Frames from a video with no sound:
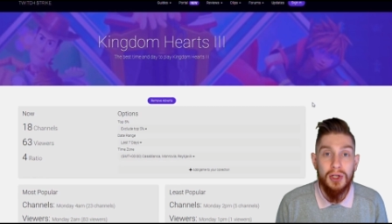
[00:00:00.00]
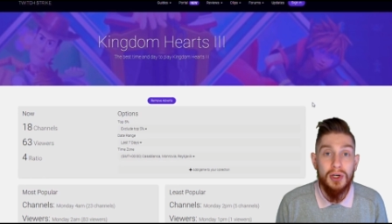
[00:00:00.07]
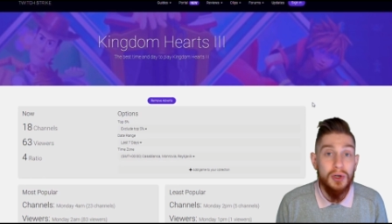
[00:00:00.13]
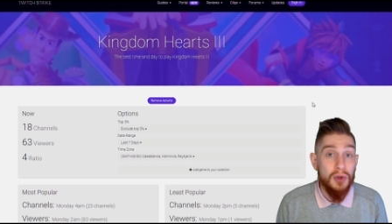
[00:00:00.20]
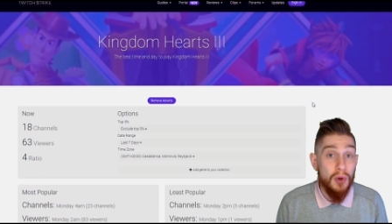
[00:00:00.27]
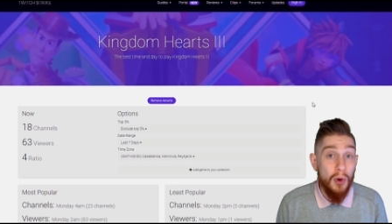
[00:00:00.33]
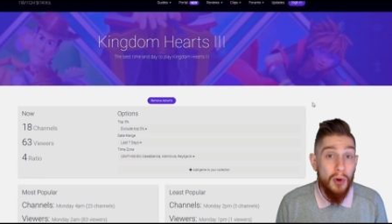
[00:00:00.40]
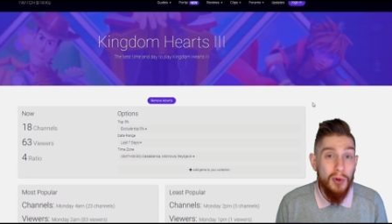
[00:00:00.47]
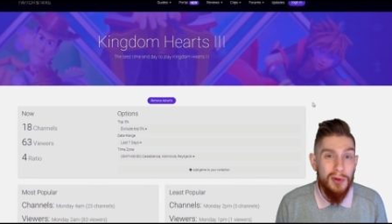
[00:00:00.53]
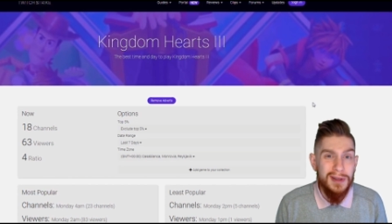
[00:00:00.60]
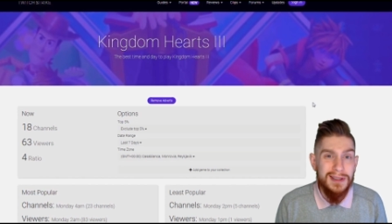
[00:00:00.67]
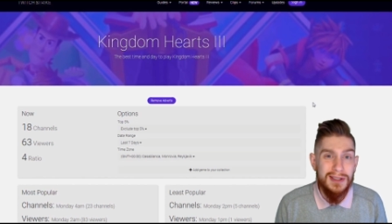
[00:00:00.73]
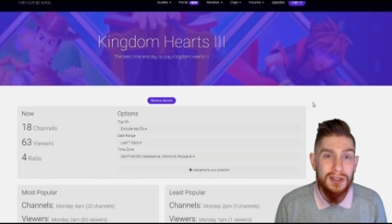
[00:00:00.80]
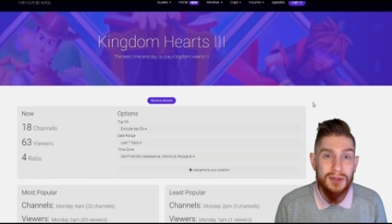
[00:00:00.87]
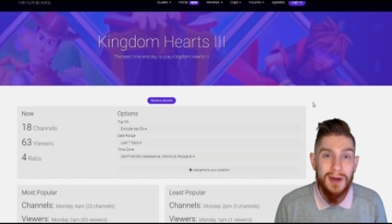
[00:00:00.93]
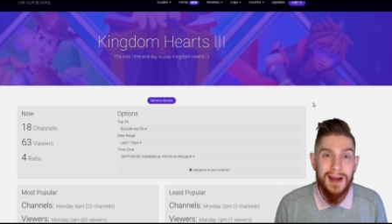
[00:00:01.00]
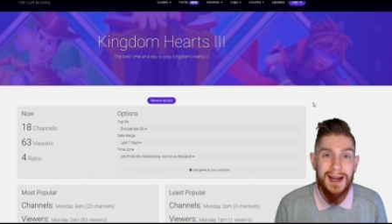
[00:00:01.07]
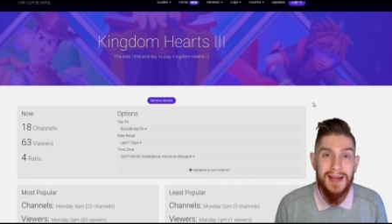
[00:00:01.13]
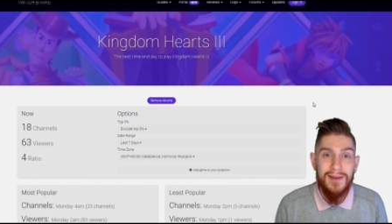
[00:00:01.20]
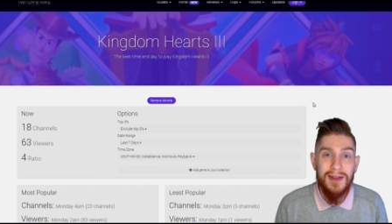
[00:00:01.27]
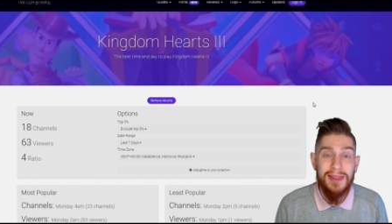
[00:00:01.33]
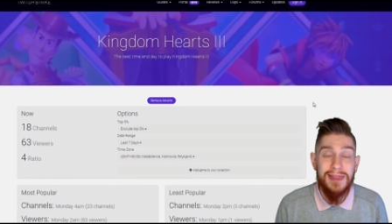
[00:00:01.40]
Your goal is to try
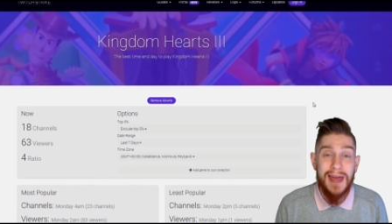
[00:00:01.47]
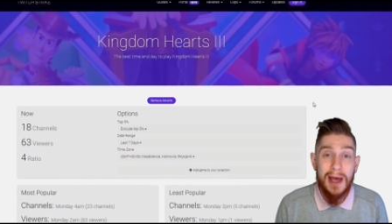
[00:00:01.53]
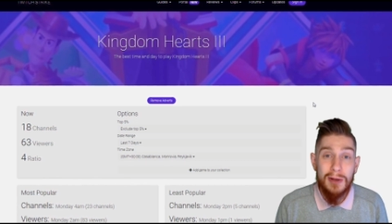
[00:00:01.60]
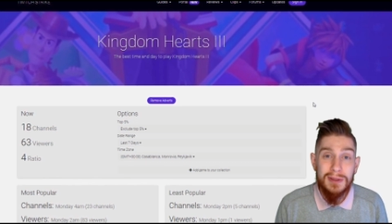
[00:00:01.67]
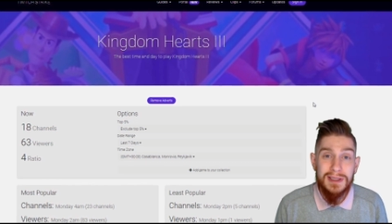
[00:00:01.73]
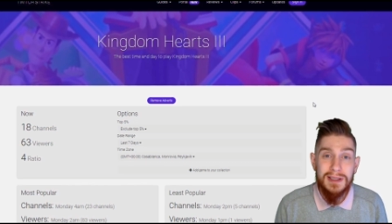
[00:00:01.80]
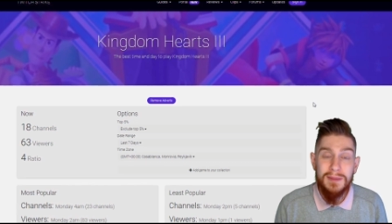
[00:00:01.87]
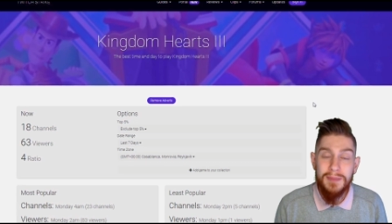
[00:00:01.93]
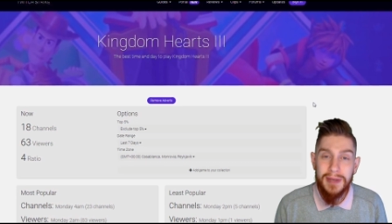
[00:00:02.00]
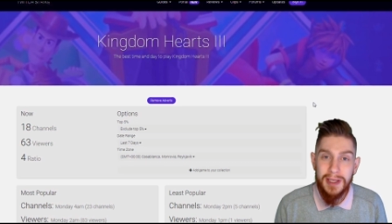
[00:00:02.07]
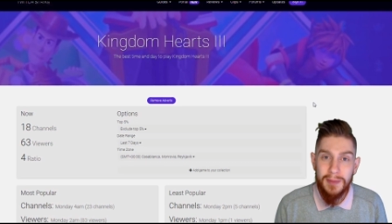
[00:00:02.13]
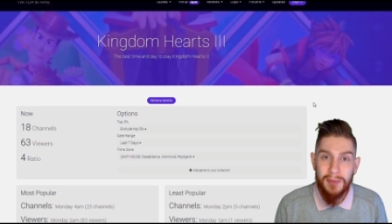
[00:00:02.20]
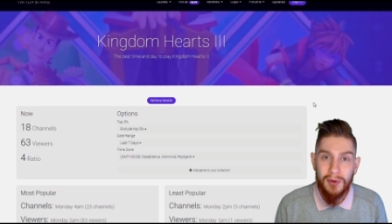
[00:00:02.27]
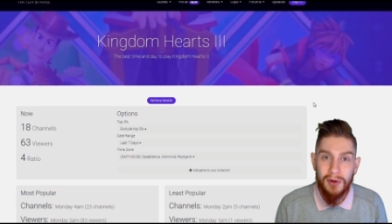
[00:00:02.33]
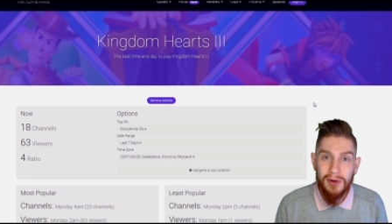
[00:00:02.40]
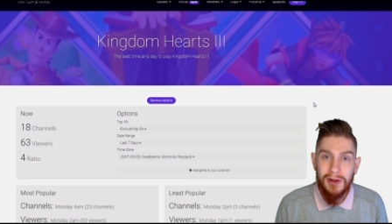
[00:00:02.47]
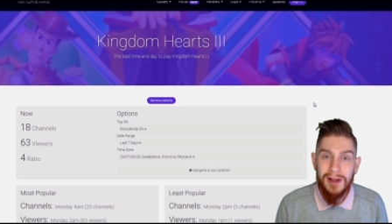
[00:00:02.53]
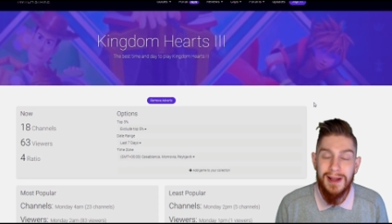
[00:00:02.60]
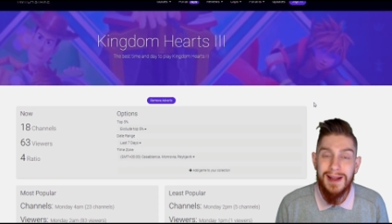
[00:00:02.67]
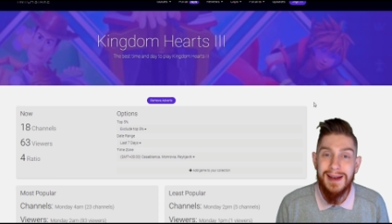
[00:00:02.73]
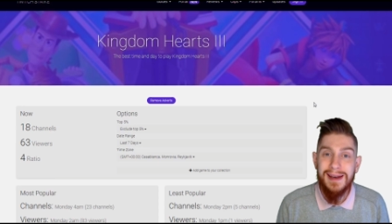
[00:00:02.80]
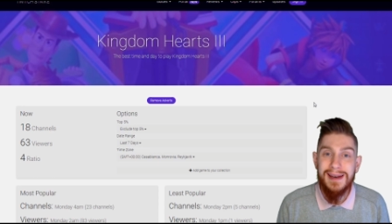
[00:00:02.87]
and have 1,000 people
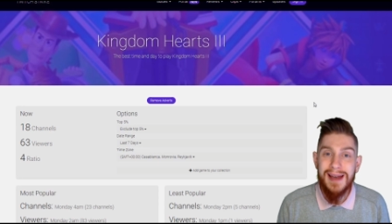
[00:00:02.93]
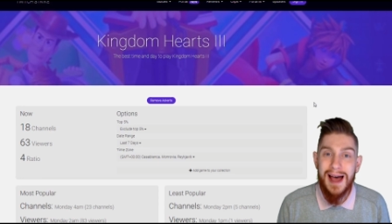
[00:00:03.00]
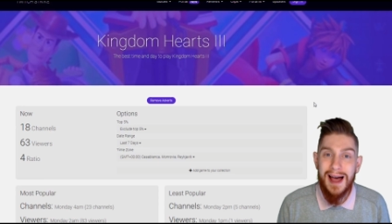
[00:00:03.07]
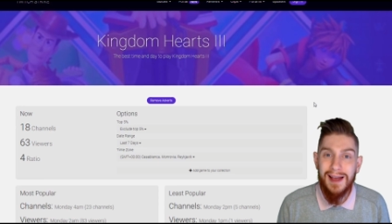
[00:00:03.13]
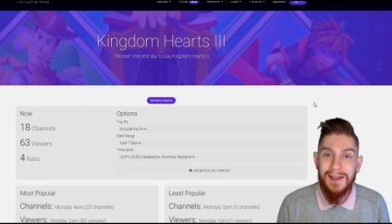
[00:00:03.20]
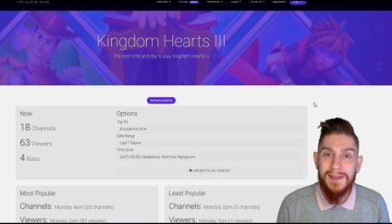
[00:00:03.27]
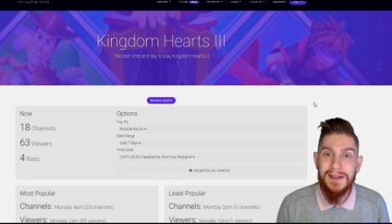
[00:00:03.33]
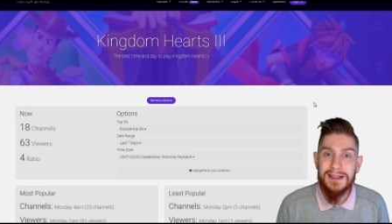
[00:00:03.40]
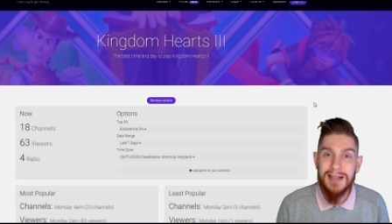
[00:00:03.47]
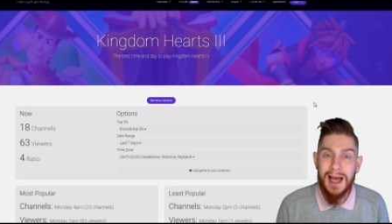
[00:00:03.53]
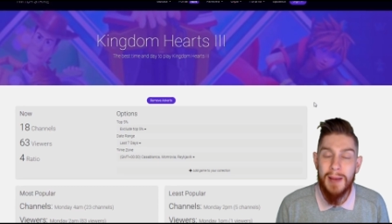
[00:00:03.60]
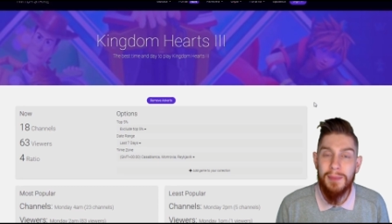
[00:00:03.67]
not in the top